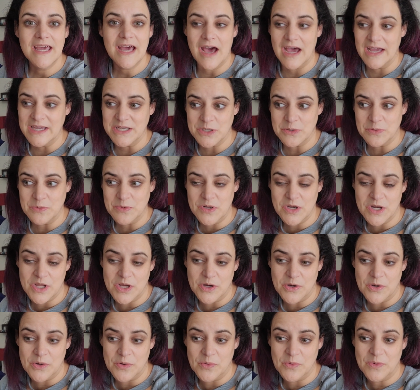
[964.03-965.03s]
I don't
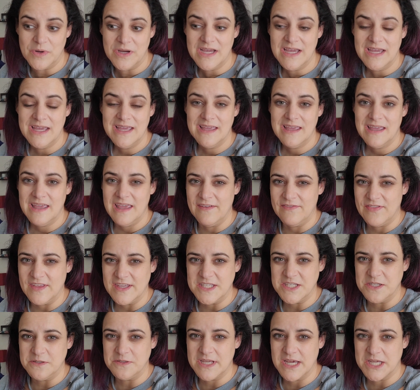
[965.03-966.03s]
know if they
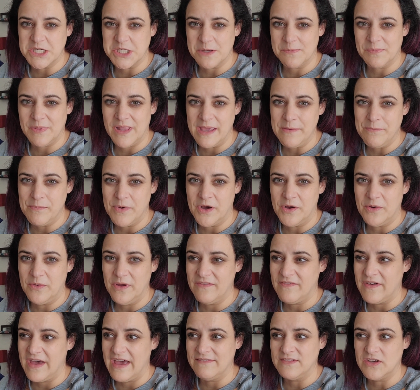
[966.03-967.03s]
do touch up lipo,
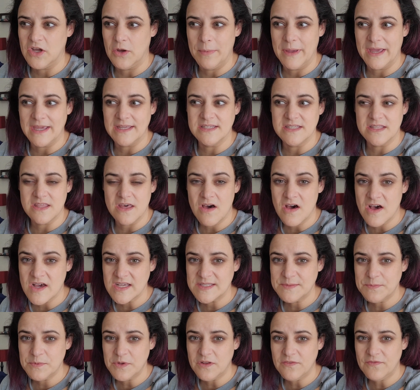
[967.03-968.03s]
if I have to go back into the
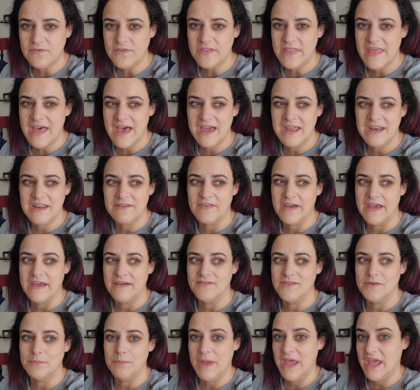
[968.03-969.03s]
hospital for that, if I
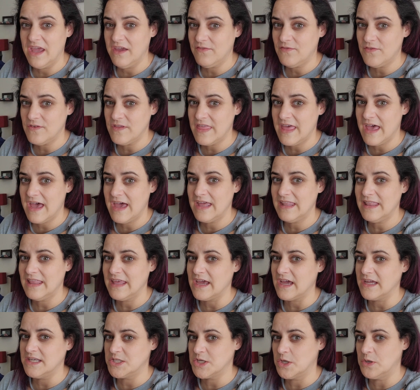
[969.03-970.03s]
have to pay for that.
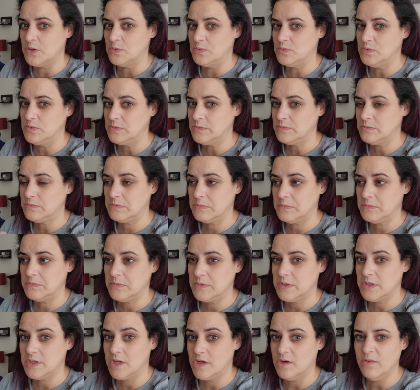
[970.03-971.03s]
Like, I don't
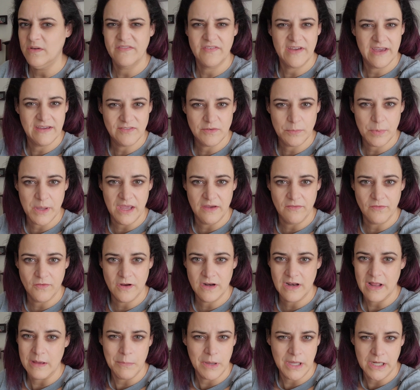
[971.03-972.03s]
know. If I have to pay for
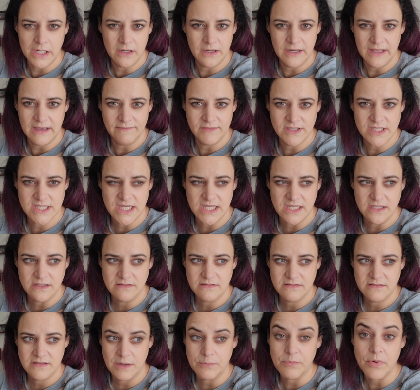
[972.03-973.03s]
it, I might not have it done.
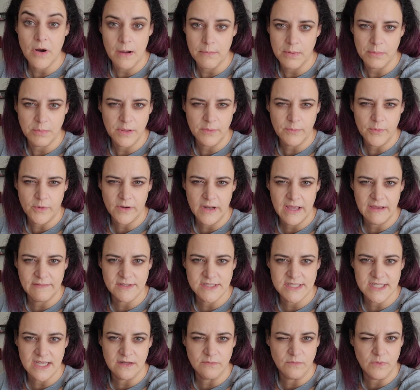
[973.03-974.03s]
I probably won't have
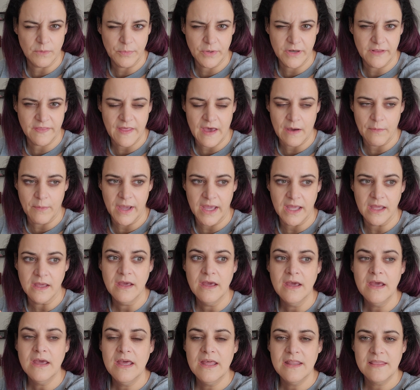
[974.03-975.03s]
it done. We'll put it that way.
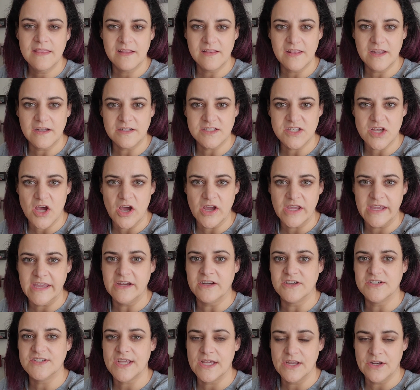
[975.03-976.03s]
The little dog
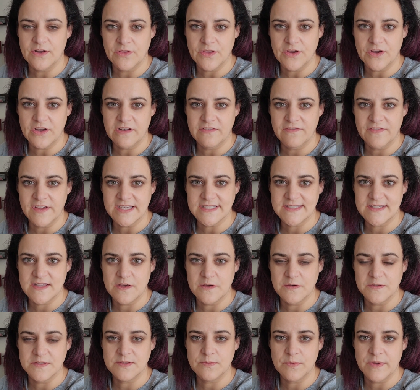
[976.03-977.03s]
ears, I know they're going to fix
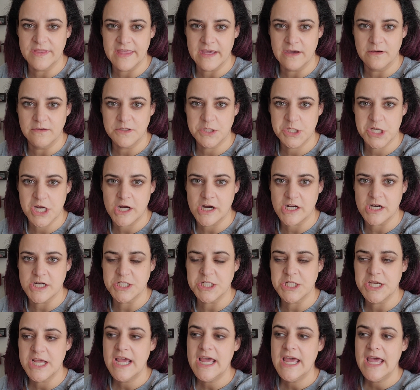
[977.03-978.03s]
those without
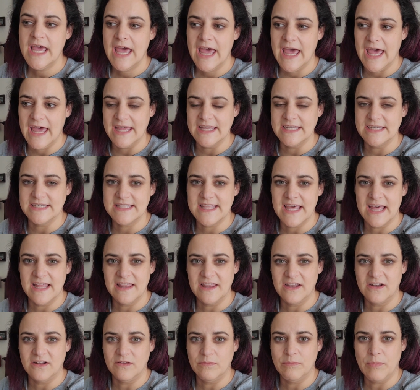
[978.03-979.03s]
charge. And that
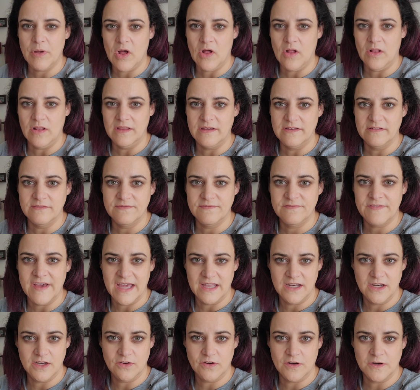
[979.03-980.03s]
little ball of
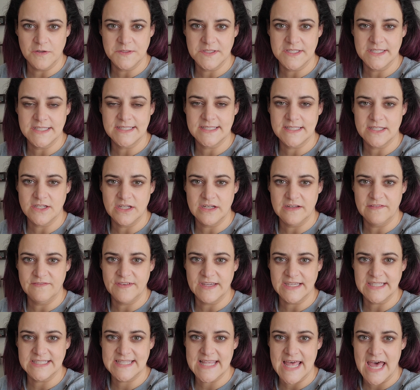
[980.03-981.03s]
fat necrosis, they're going to
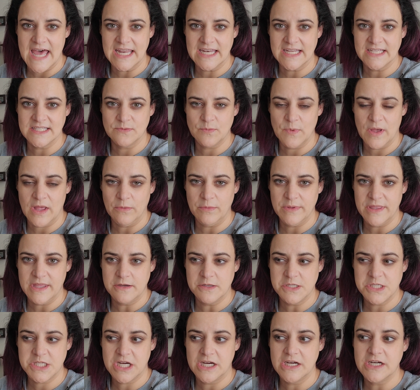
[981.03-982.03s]
fix that as well
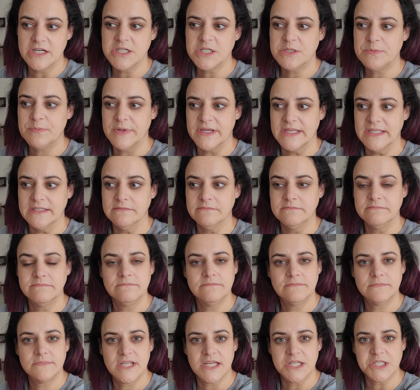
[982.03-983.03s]
without charge. But
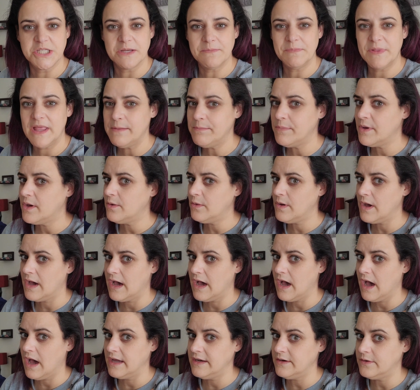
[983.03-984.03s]
touch up lipo,
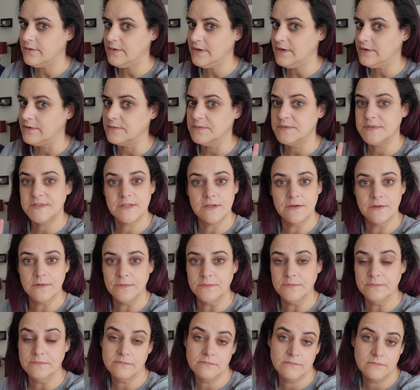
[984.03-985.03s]
I don't know.
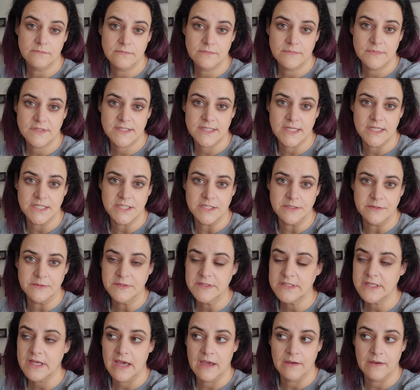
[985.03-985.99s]
So stay tuned.